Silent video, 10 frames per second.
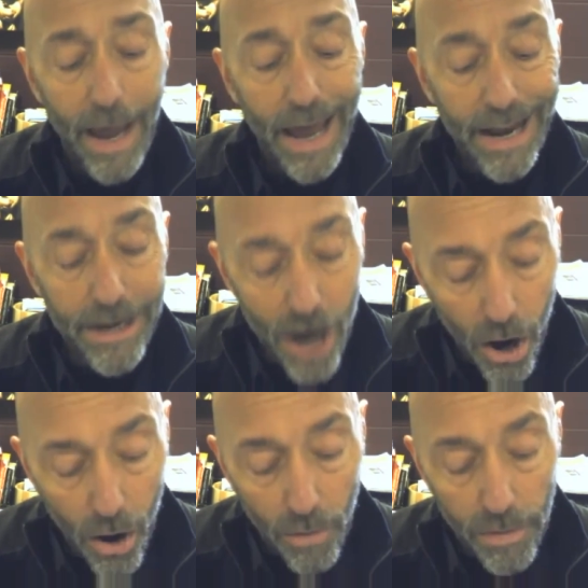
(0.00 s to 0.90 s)
And I
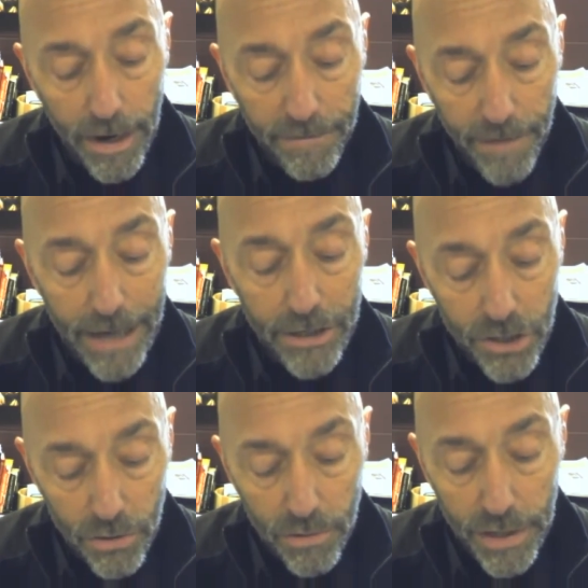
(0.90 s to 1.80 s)
know that if I
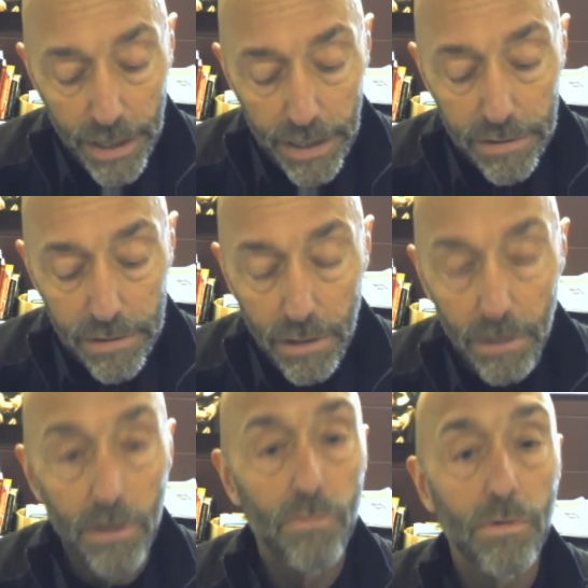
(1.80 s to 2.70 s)
do this,
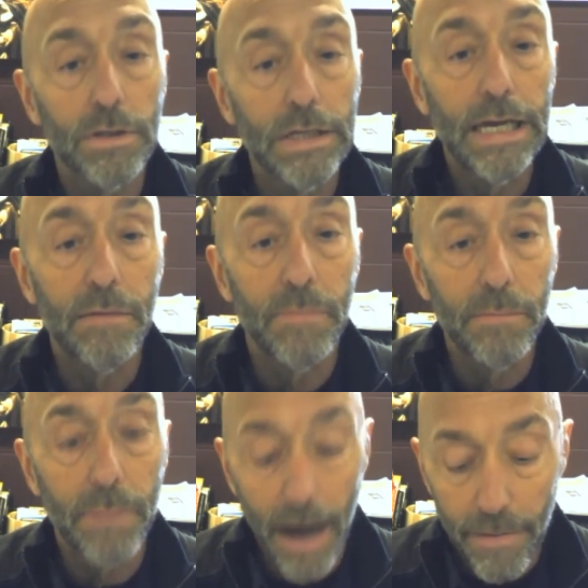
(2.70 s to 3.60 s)
you will lead
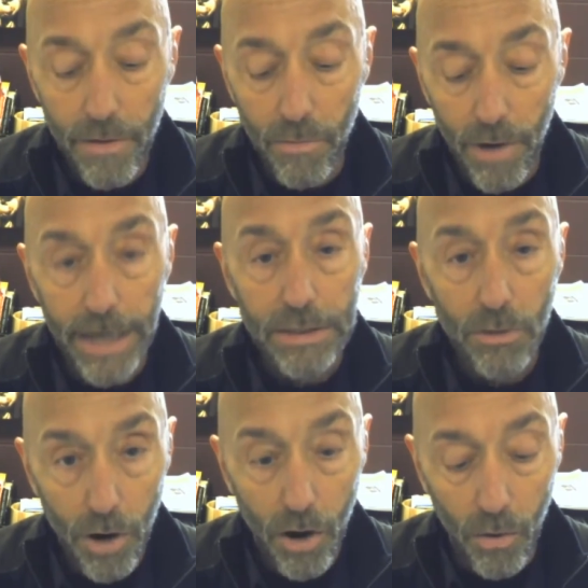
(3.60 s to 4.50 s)
me by the right
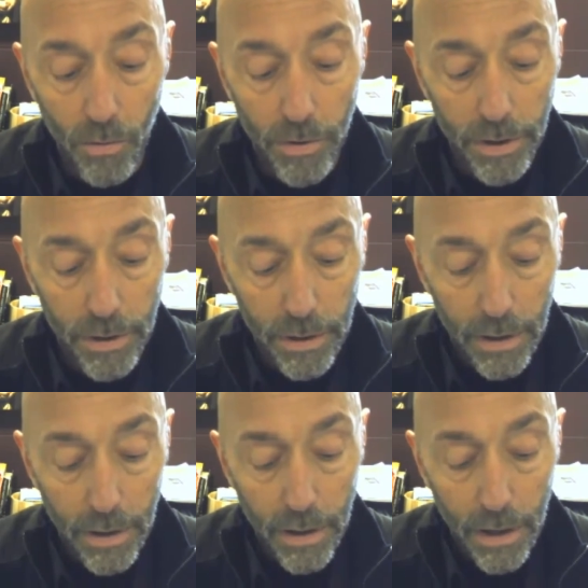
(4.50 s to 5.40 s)
road,
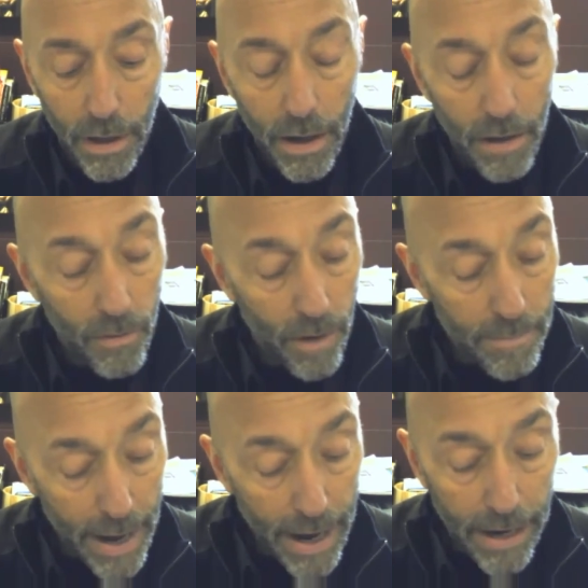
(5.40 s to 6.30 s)
though I
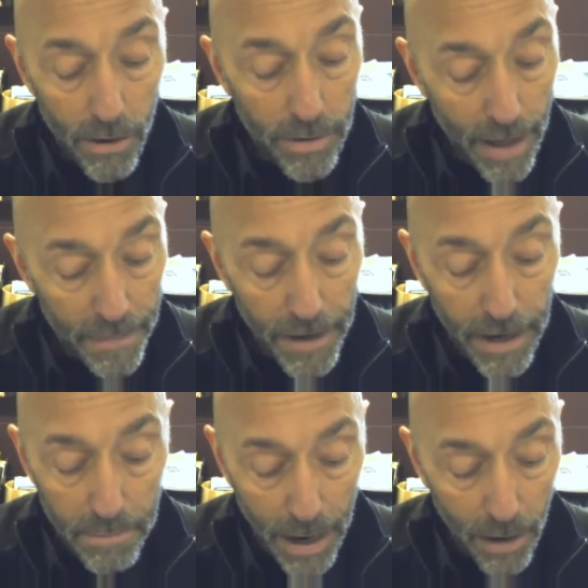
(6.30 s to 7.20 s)
may know
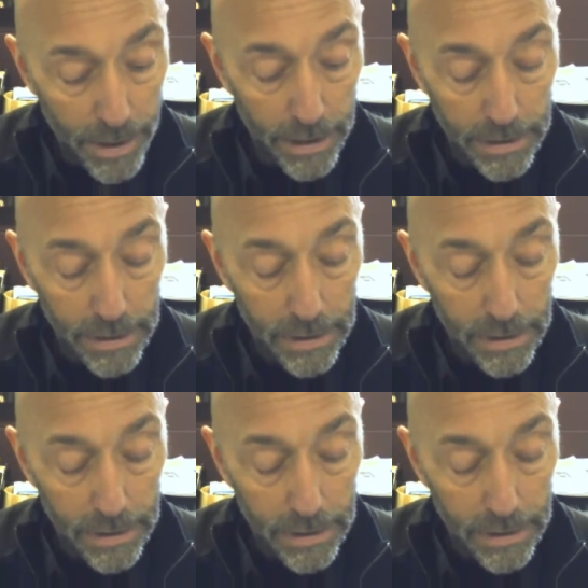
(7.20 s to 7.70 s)
nothing about it.